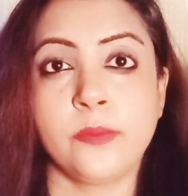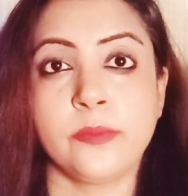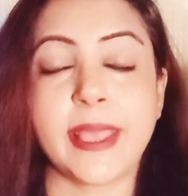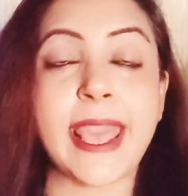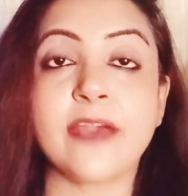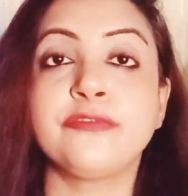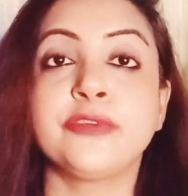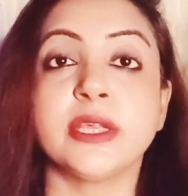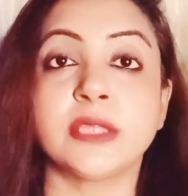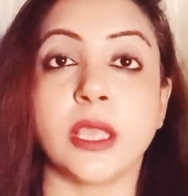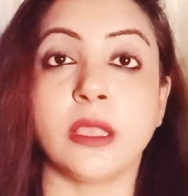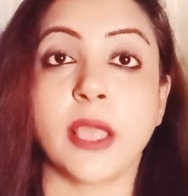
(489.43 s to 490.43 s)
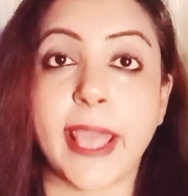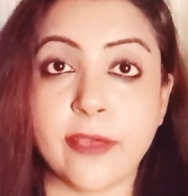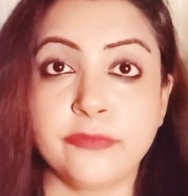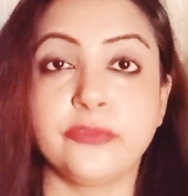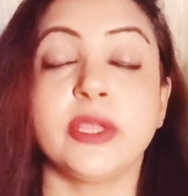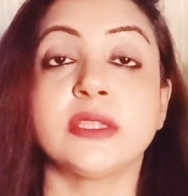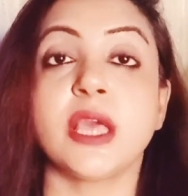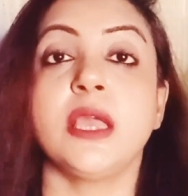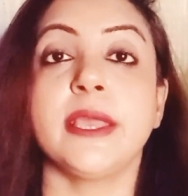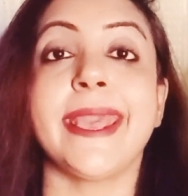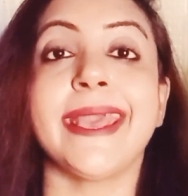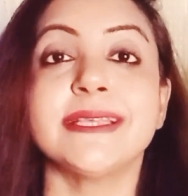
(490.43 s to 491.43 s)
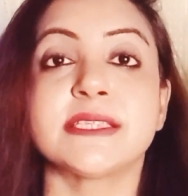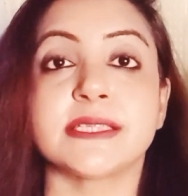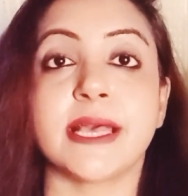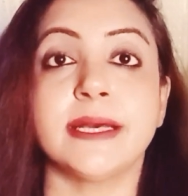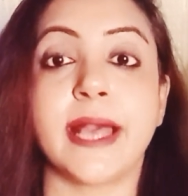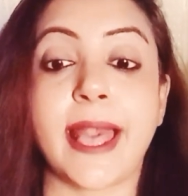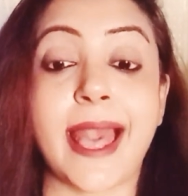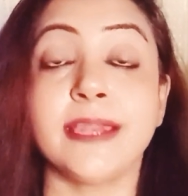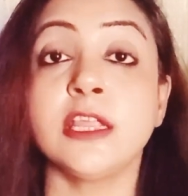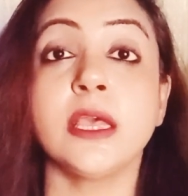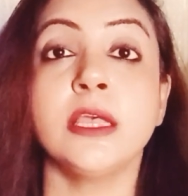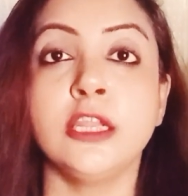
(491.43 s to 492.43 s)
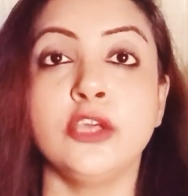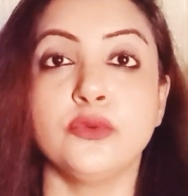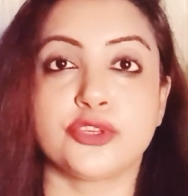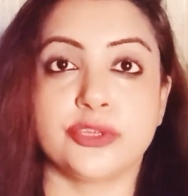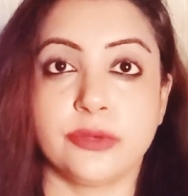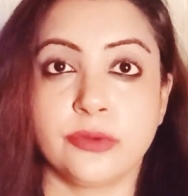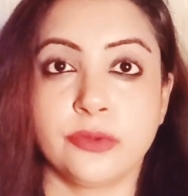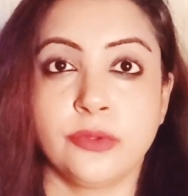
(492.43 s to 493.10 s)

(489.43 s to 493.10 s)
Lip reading: Everything is an illusion.